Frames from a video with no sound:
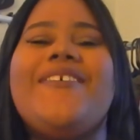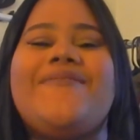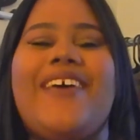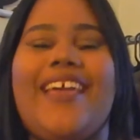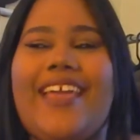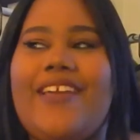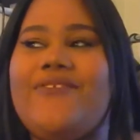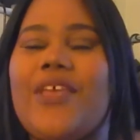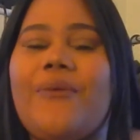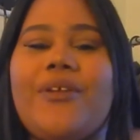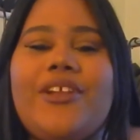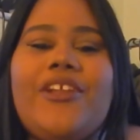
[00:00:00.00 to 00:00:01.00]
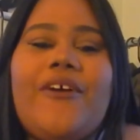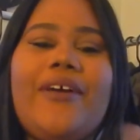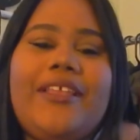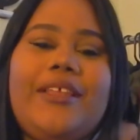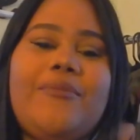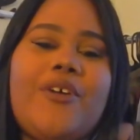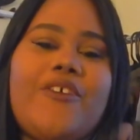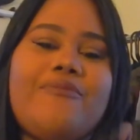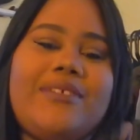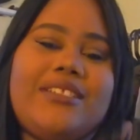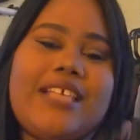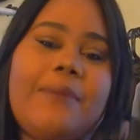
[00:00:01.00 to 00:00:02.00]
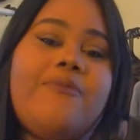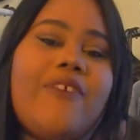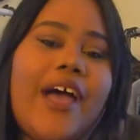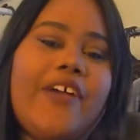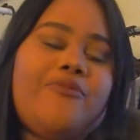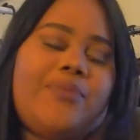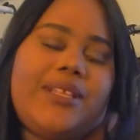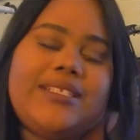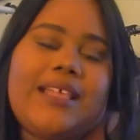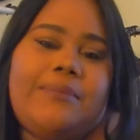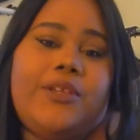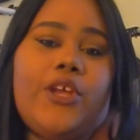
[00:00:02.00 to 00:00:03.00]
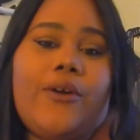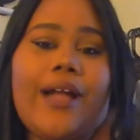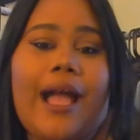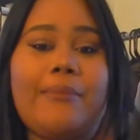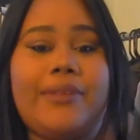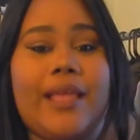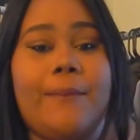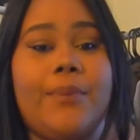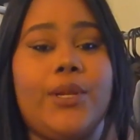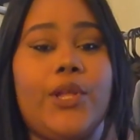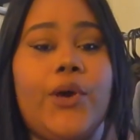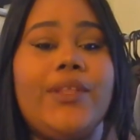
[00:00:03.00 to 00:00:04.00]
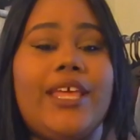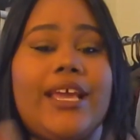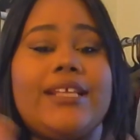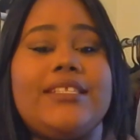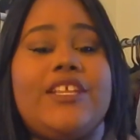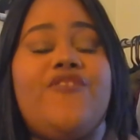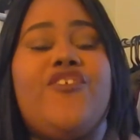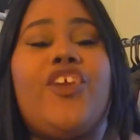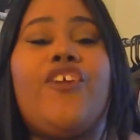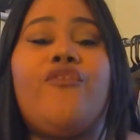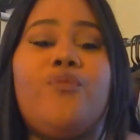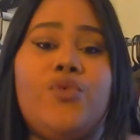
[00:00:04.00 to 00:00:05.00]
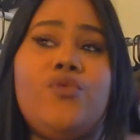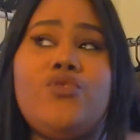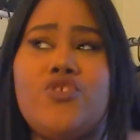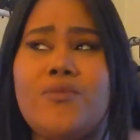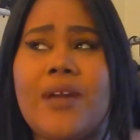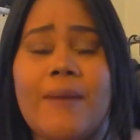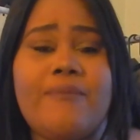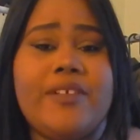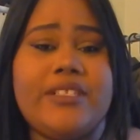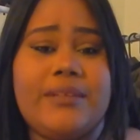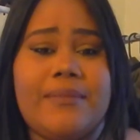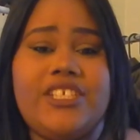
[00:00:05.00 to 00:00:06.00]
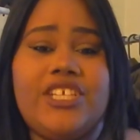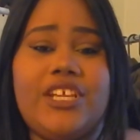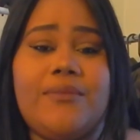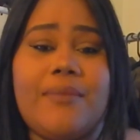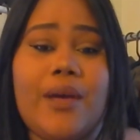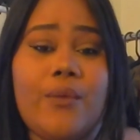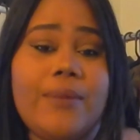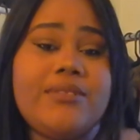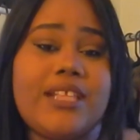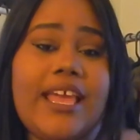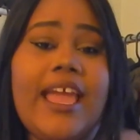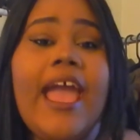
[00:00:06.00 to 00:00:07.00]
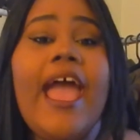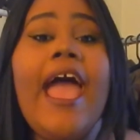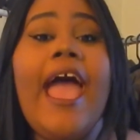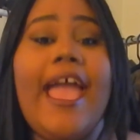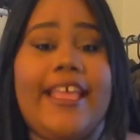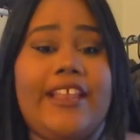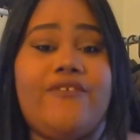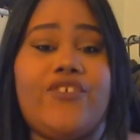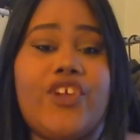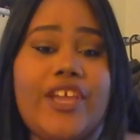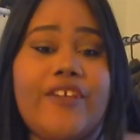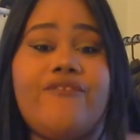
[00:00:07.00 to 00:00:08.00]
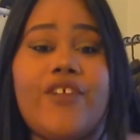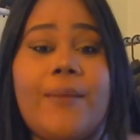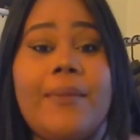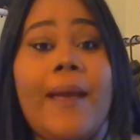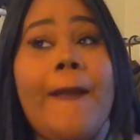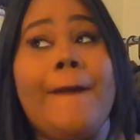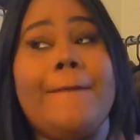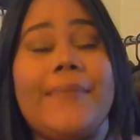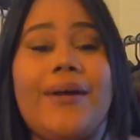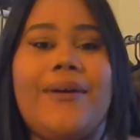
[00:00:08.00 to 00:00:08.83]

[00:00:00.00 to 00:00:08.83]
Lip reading: But if y'all want to know any more of my top five, please let me know. Comment down below. Like I said, if you're here from YouTube, come visit my website. And if you're here from my